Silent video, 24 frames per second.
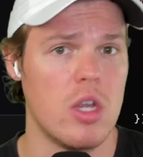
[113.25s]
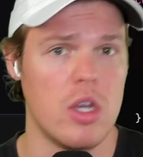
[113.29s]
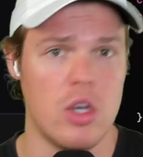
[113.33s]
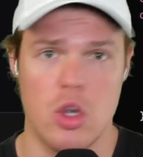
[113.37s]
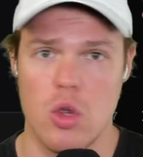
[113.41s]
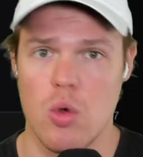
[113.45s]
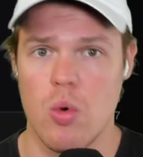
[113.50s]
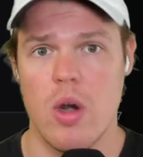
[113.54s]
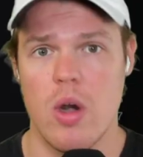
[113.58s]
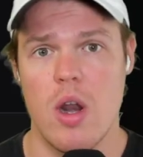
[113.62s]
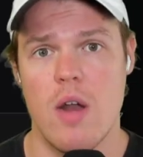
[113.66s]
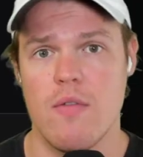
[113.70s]
do
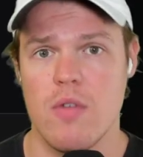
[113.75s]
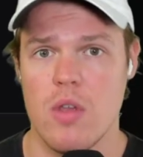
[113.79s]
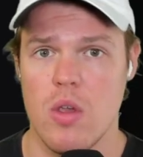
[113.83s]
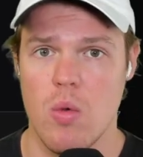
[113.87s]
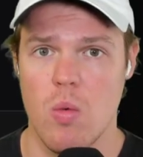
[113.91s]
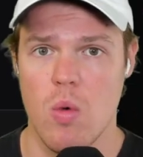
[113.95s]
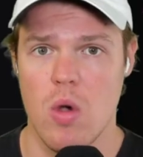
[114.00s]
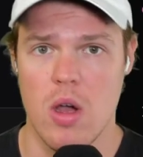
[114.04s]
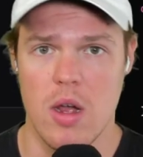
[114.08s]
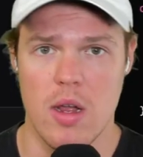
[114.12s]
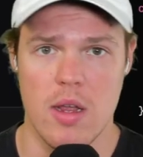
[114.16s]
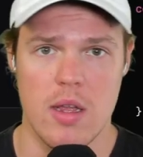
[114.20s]
whatever you
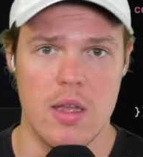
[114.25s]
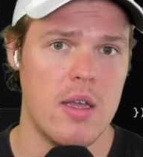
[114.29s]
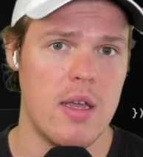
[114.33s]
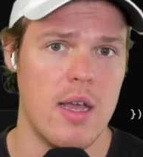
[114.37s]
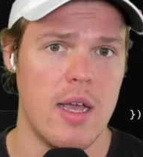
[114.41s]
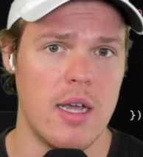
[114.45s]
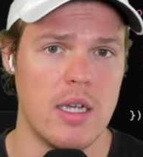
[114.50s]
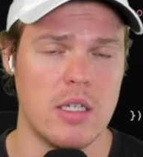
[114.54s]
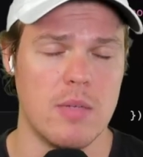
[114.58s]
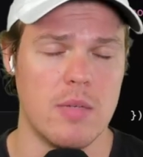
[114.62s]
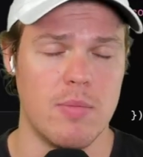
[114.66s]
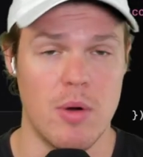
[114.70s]
want,
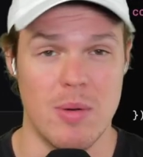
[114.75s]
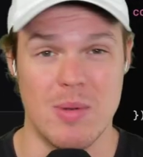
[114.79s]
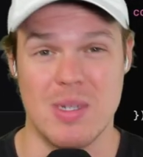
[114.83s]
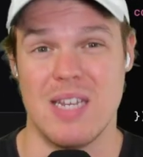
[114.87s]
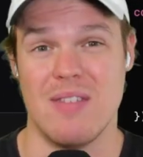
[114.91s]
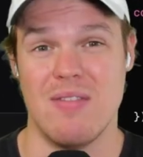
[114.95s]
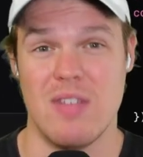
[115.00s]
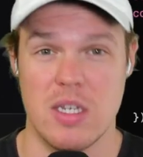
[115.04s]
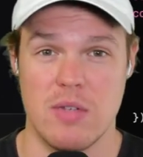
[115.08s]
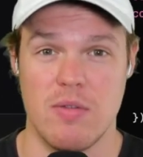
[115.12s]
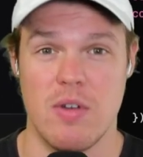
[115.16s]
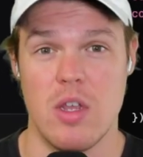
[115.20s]
as the purpose of
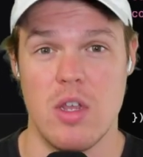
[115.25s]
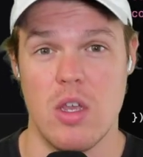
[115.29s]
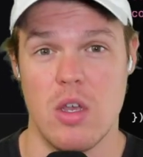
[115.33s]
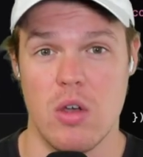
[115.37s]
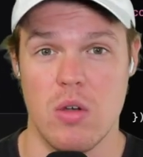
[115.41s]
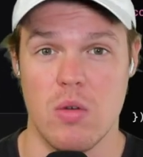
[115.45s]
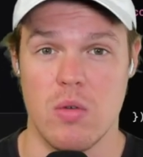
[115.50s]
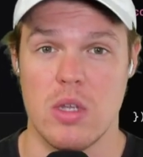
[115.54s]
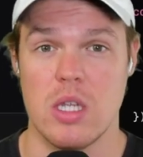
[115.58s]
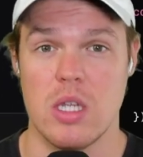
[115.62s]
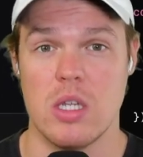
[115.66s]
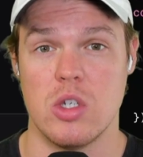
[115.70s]
this video
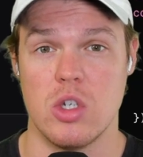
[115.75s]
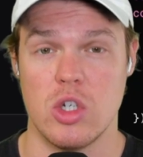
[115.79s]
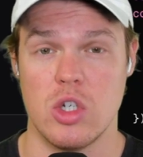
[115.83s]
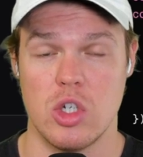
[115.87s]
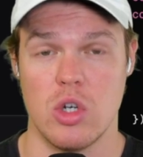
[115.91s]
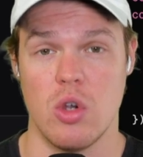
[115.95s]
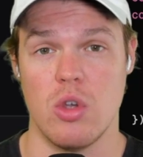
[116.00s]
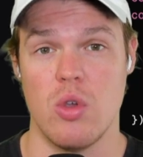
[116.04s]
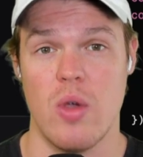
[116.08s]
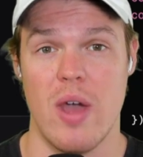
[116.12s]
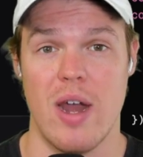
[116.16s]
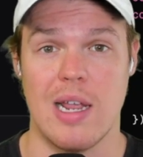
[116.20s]
is to show
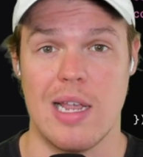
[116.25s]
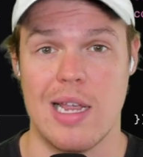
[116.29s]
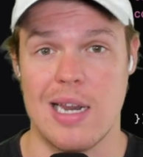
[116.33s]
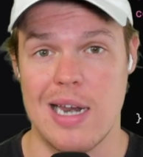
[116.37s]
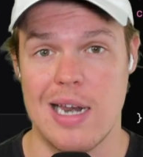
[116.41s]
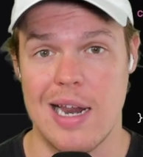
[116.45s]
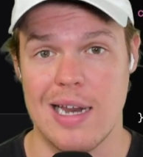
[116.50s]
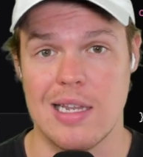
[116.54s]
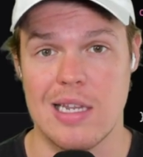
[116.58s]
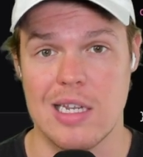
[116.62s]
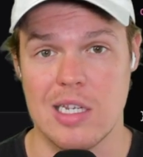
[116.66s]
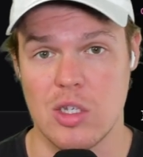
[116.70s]
you how to
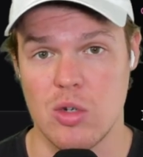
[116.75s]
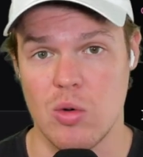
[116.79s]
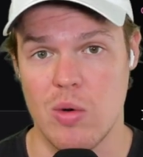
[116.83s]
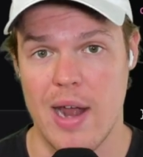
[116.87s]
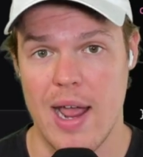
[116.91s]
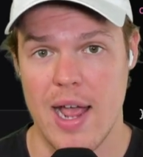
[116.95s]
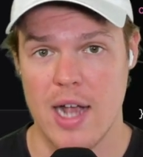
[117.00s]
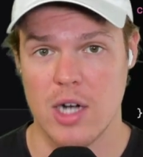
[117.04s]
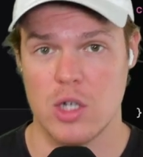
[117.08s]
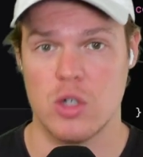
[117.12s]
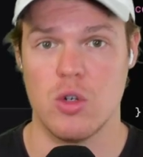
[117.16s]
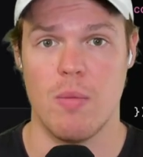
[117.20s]
connect this to an
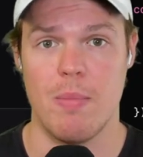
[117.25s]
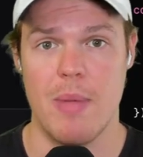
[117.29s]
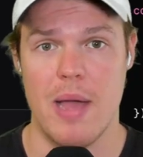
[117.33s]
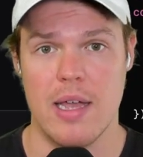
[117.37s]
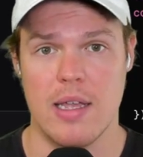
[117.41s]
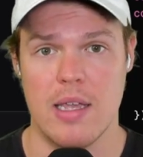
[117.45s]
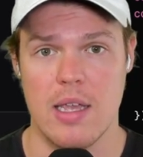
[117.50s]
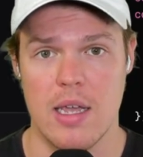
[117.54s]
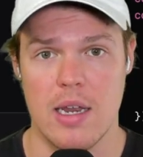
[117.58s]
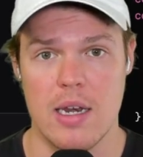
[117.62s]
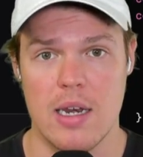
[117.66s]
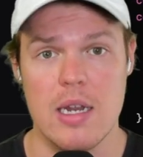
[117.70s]
actual
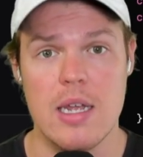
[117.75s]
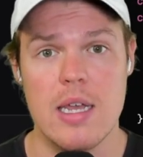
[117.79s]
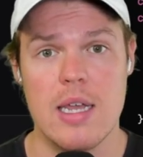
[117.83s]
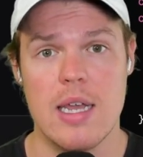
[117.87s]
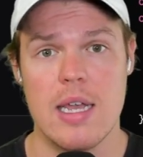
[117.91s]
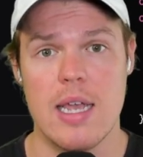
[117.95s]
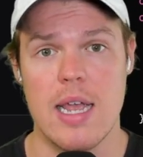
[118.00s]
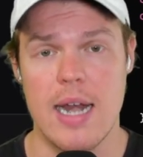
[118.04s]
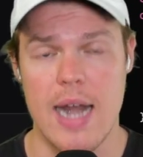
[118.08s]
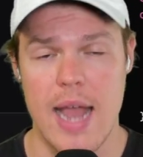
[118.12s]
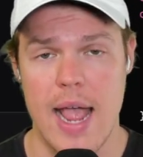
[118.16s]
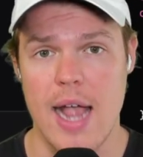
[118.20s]
backend
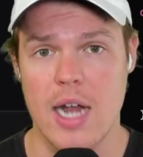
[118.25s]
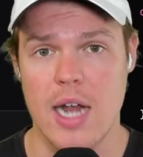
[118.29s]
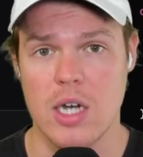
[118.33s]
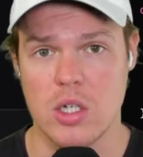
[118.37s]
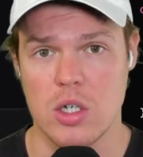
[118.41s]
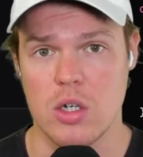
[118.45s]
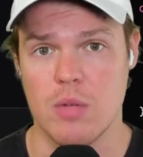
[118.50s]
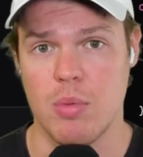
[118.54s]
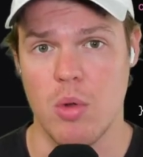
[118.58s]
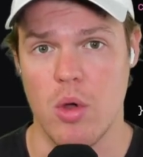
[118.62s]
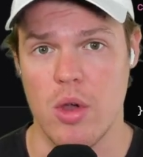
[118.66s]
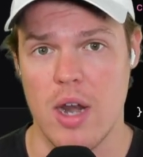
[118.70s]
and actually
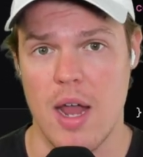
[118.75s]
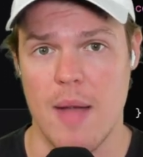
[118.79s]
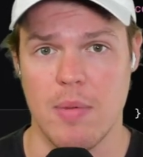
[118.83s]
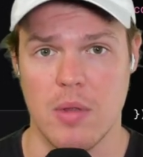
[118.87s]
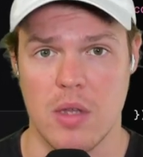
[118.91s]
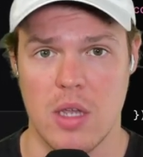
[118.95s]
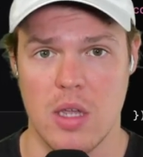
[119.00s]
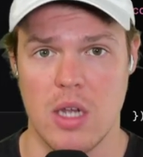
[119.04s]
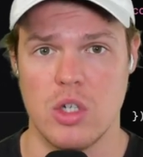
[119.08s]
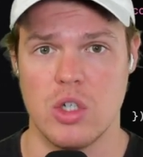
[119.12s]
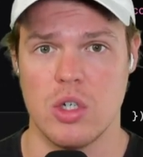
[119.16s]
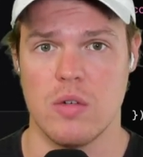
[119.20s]
deploy an
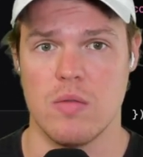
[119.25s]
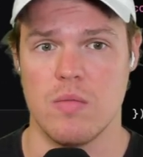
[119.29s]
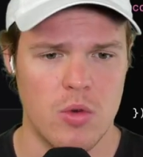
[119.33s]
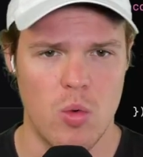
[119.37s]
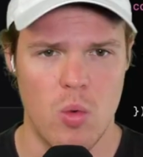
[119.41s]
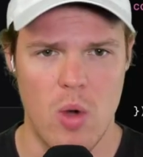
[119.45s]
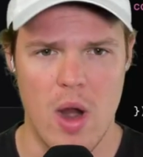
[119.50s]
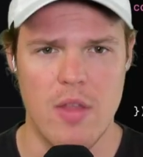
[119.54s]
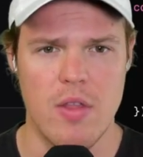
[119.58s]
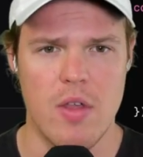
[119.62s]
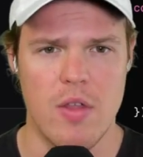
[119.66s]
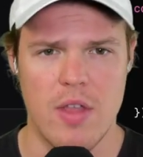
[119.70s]
application,
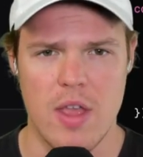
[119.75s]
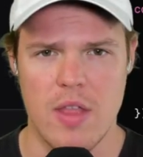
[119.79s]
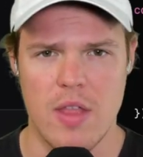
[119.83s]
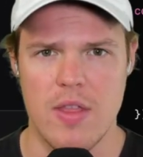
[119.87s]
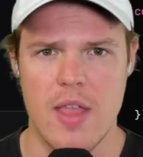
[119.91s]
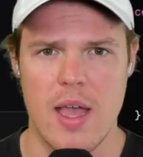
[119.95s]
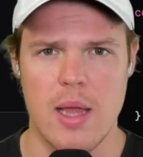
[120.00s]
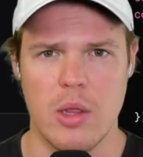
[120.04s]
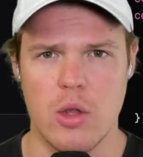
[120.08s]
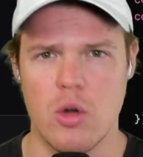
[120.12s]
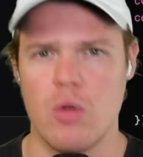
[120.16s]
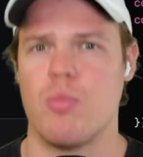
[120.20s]
rather than
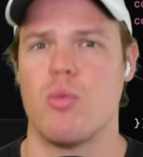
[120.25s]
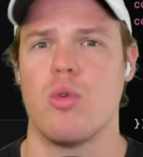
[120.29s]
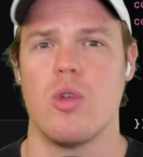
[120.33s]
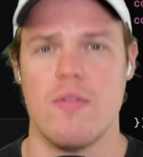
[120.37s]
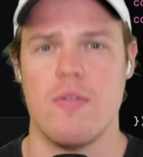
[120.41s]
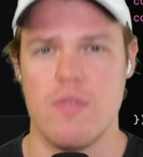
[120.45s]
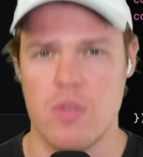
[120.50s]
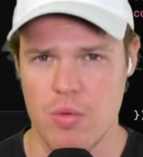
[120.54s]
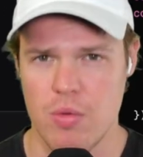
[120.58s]
that little preview